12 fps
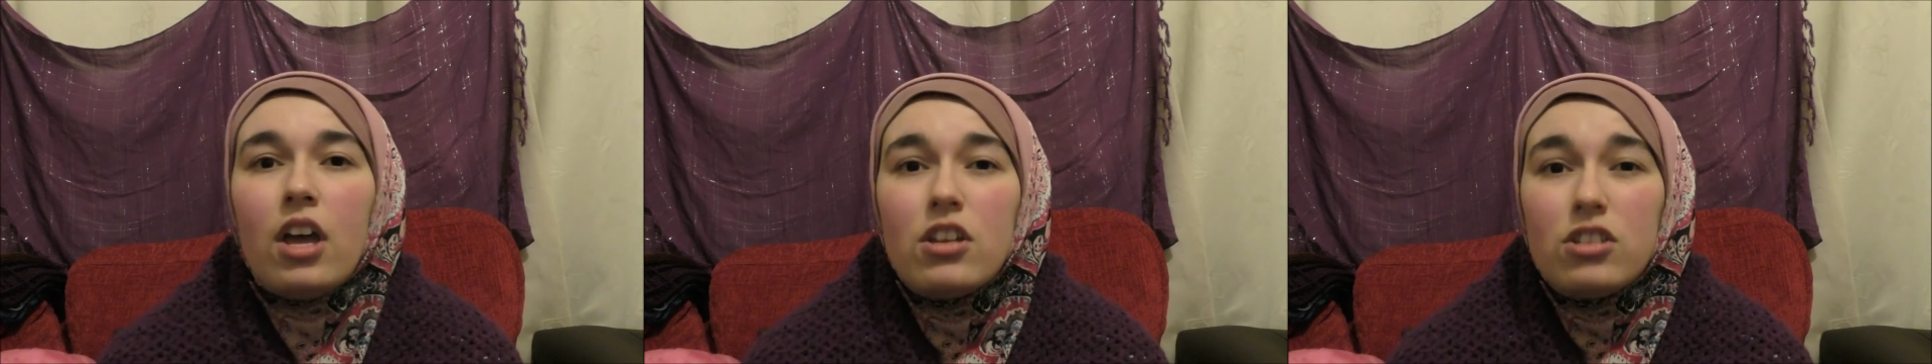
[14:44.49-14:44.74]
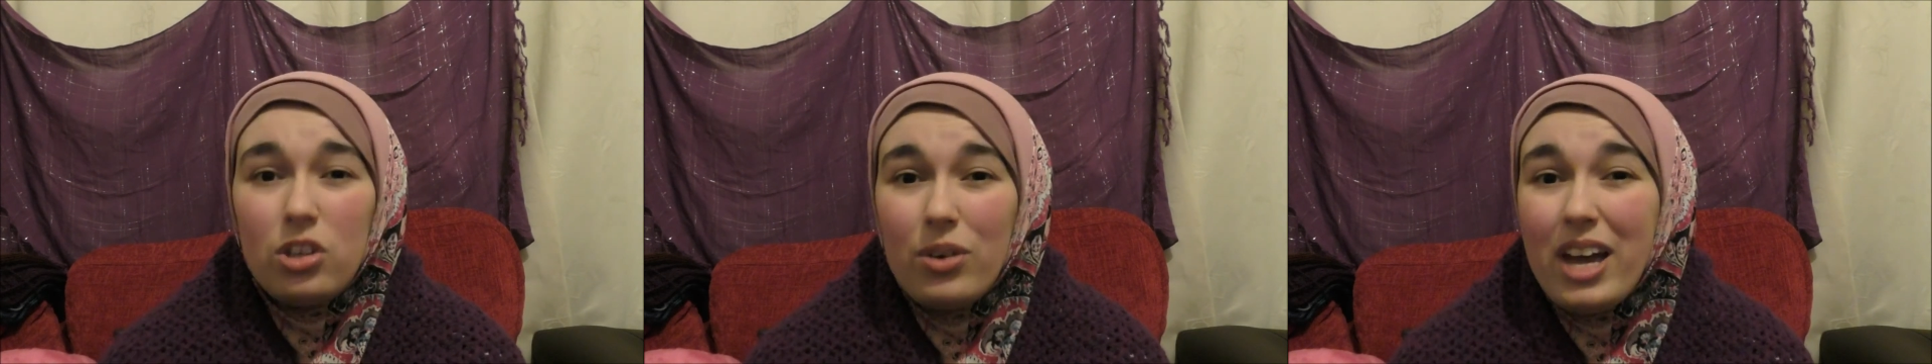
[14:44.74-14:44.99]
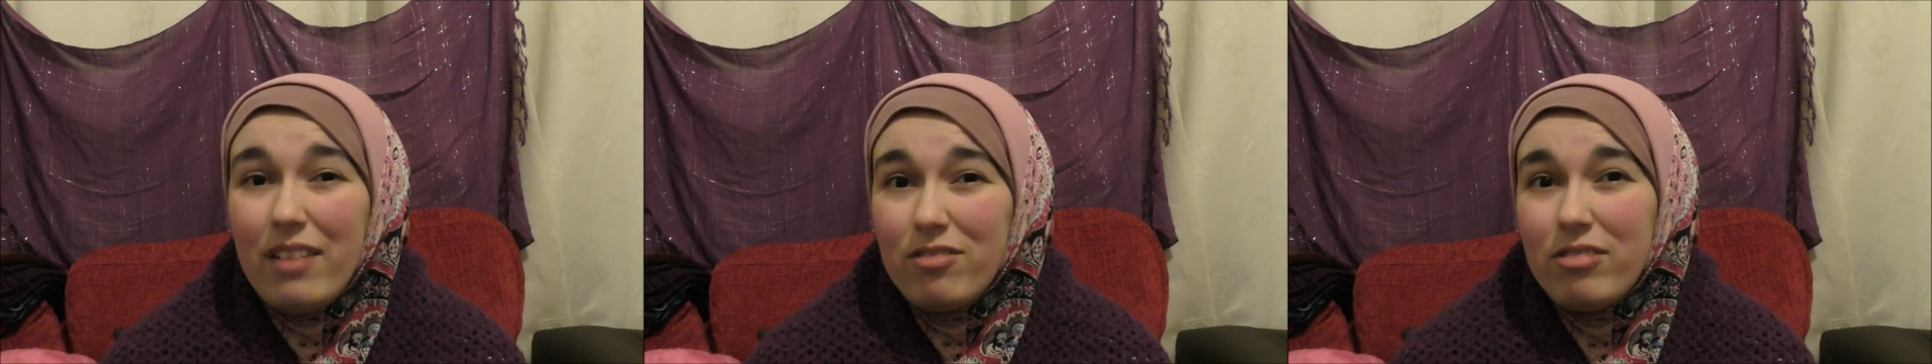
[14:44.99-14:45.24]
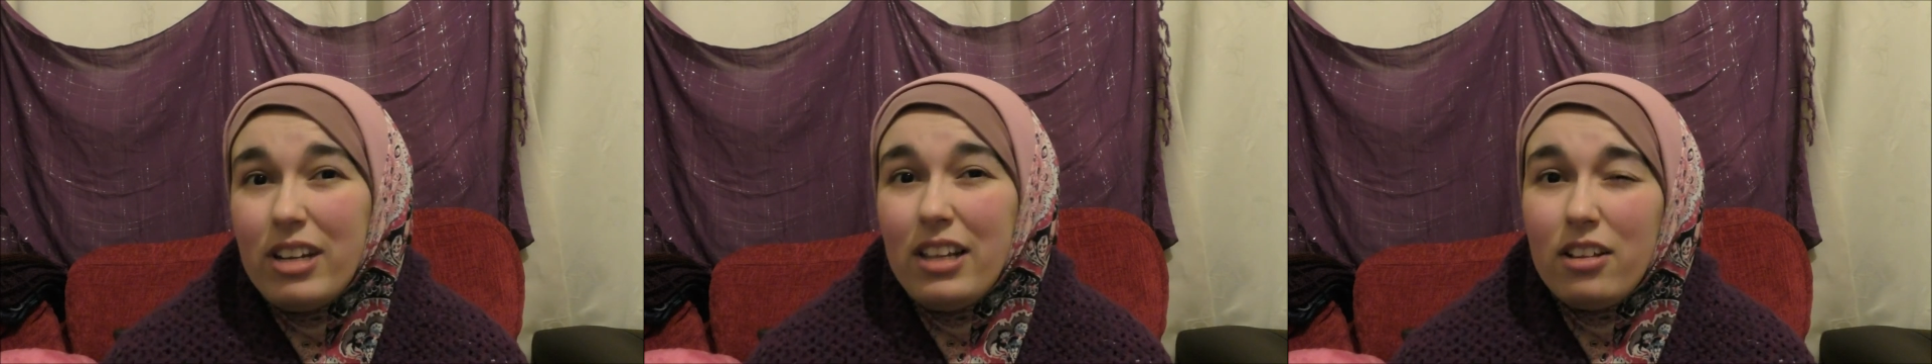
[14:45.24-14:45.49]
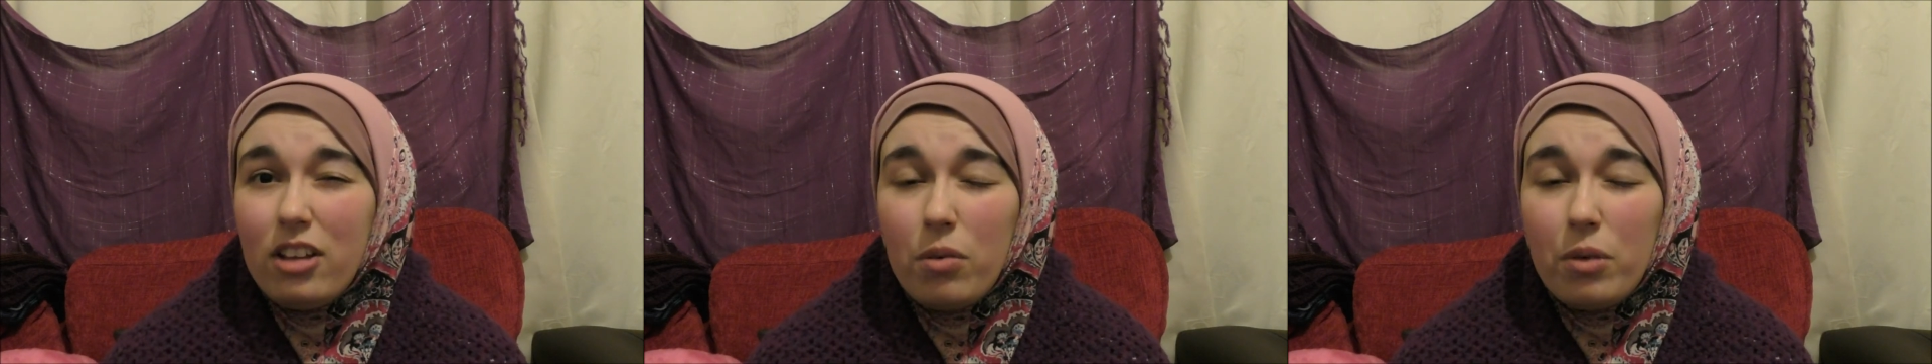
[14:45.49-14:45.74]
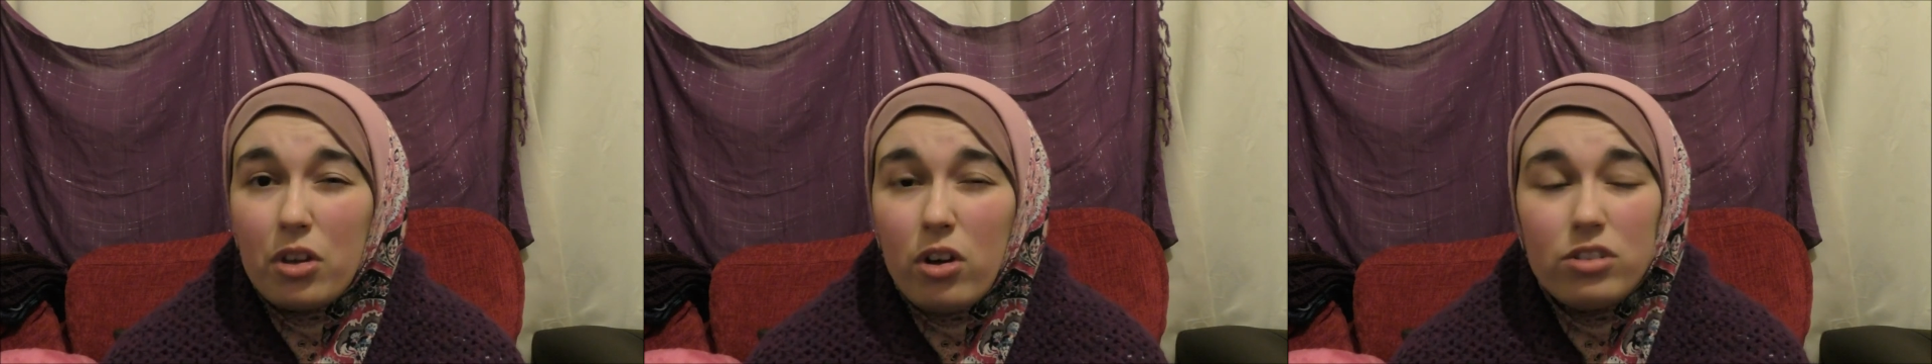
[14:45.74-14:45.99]
so you have to really go
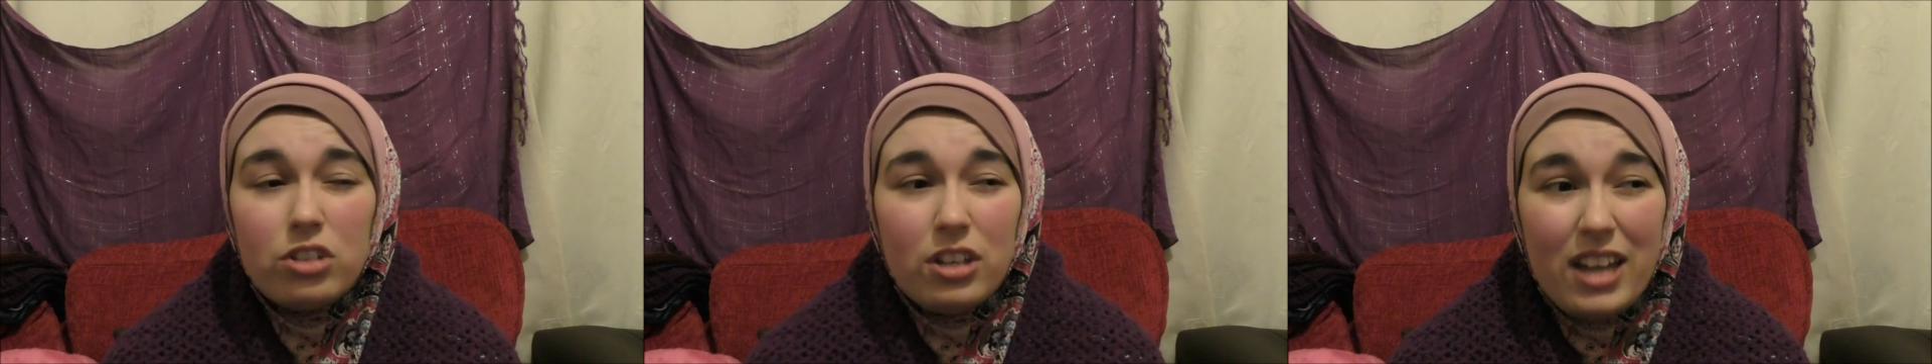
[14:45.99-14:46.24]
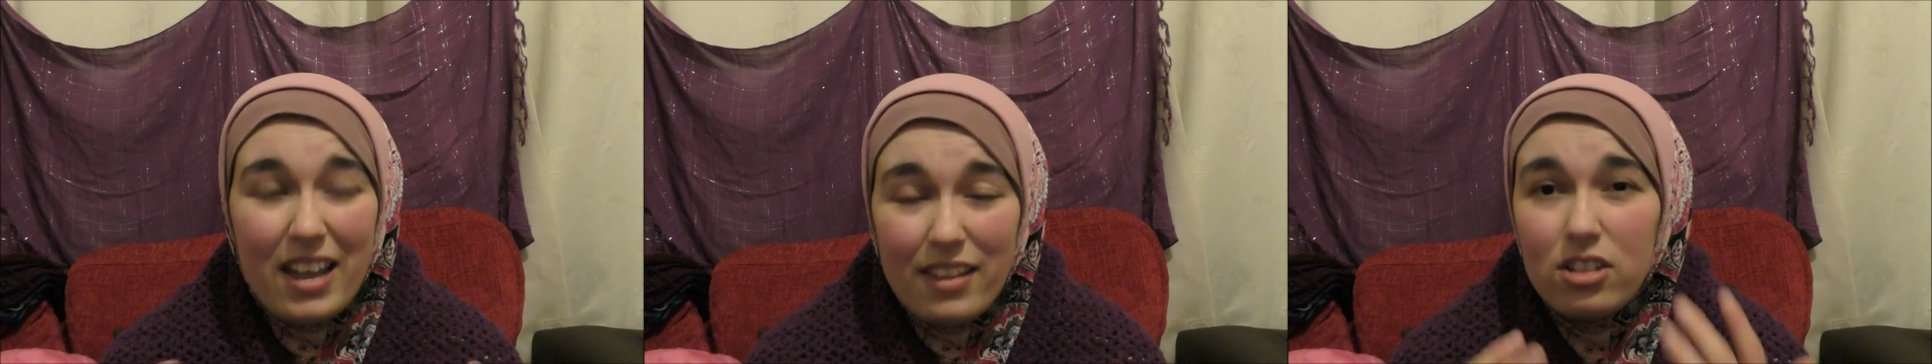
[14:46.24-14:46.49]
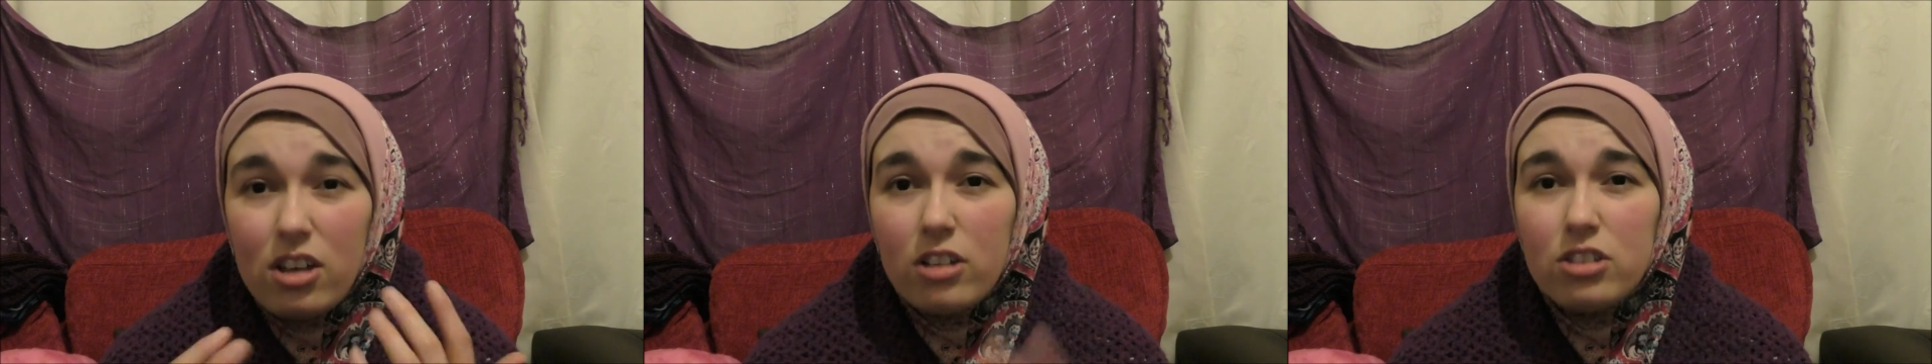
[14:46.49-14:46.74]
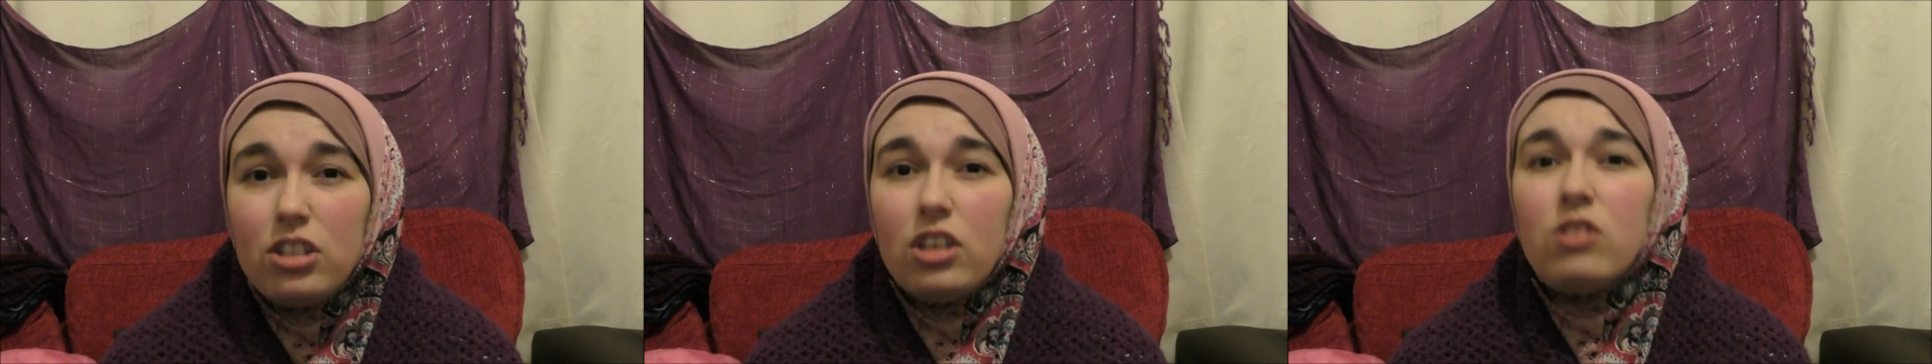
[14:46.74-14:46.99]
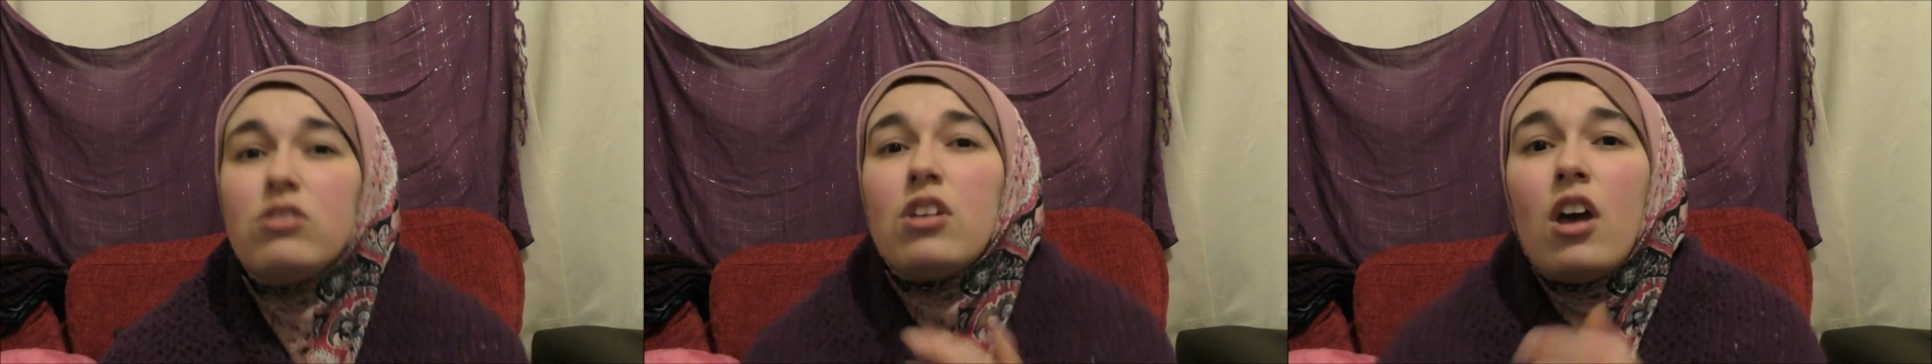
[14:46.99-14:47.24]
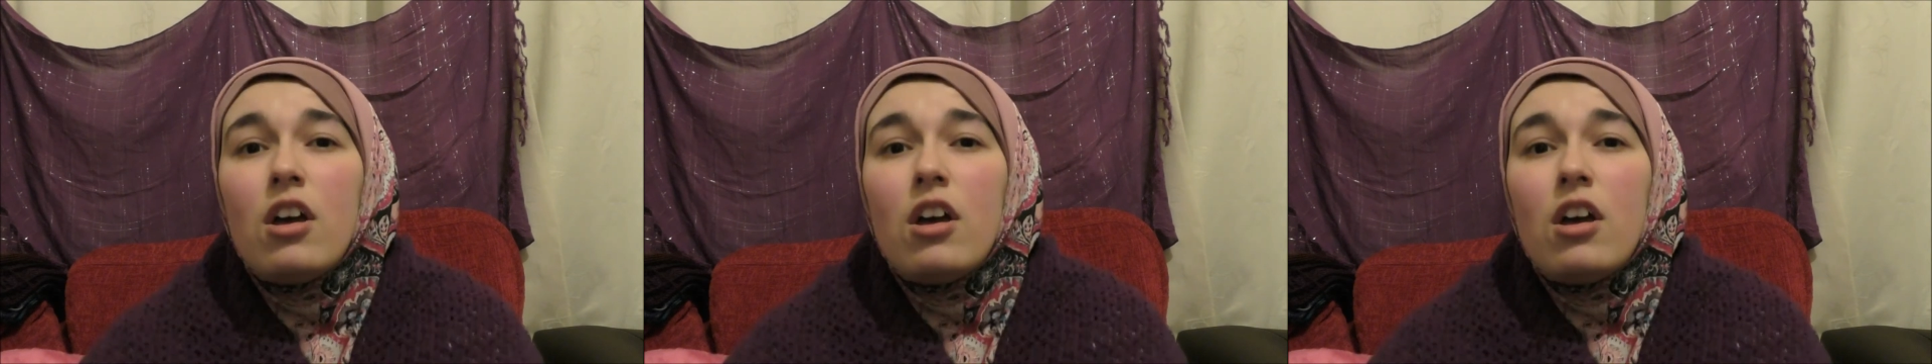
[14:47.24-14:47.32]
with cotton, and that's hard to use.